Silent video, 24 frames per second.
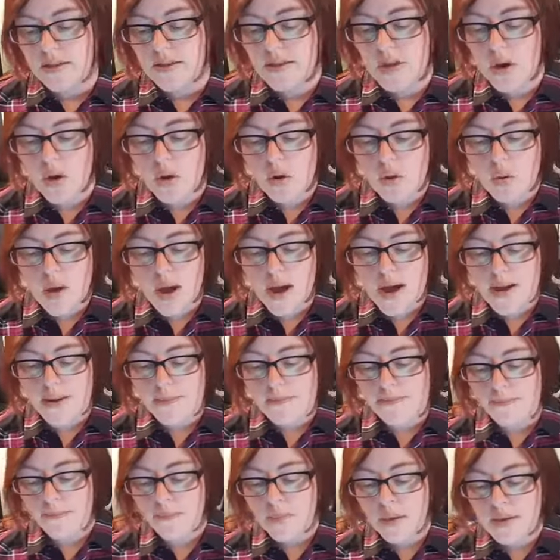So
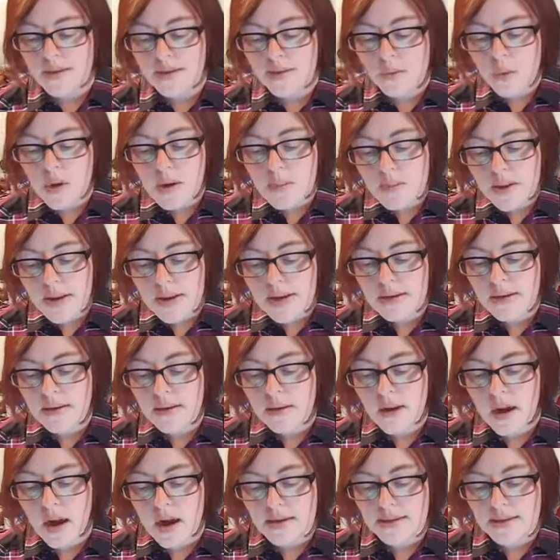
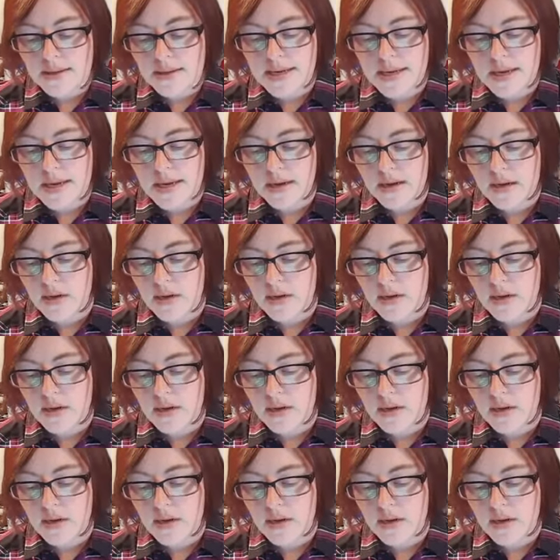soybean, cottonseed,